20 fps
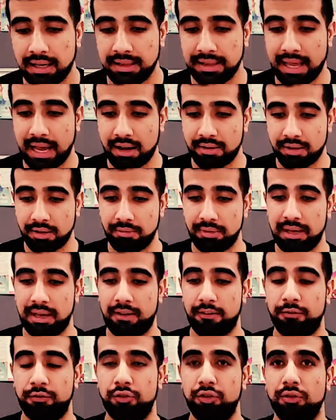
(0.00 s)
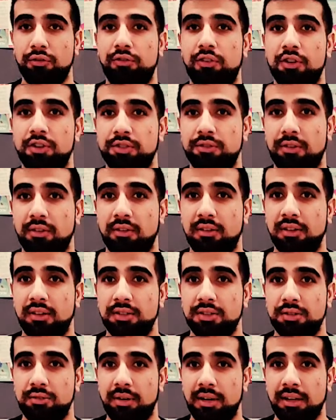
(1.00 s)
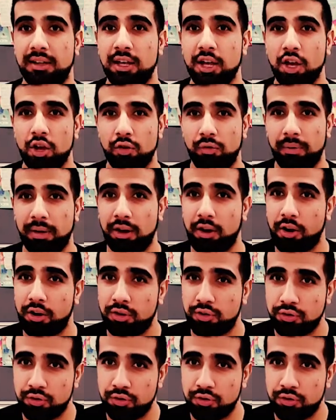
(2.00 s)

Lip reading: And now that we have 2-phosphoglycerate, we're going